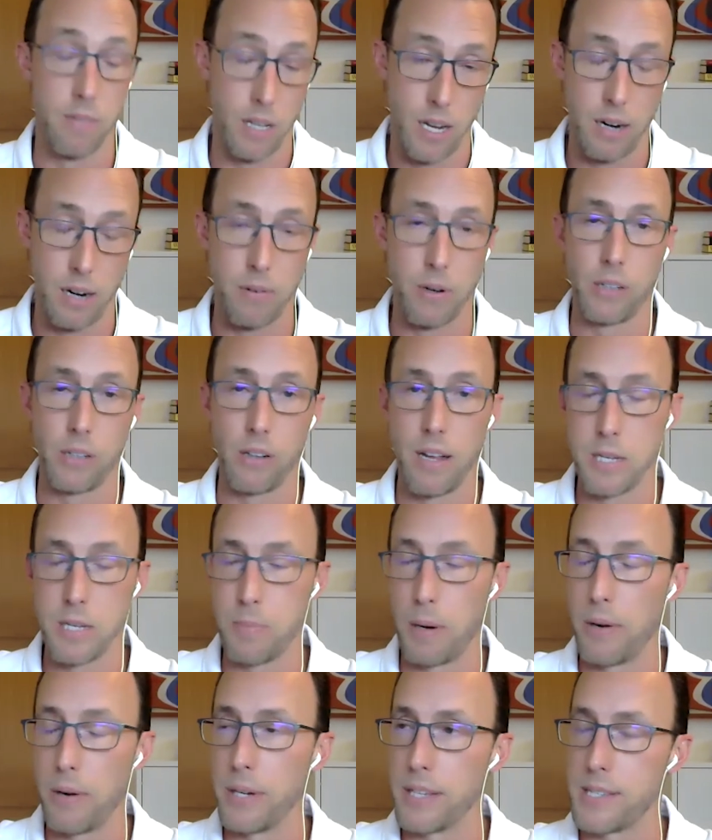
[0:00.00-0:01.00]
A lot of our clients
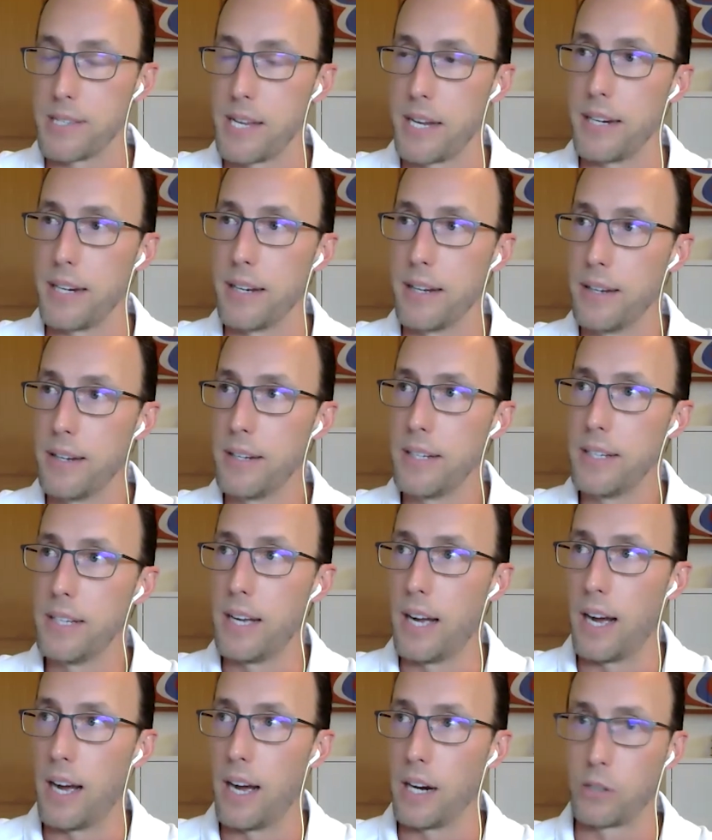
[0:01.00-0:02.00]
buy real estate,
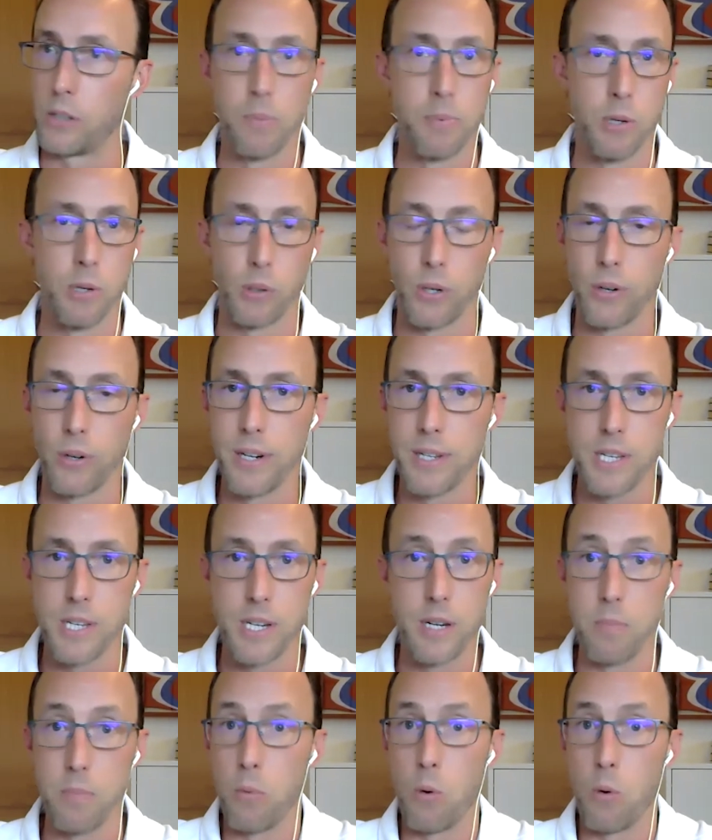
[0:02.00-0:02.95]
cryptocurrency,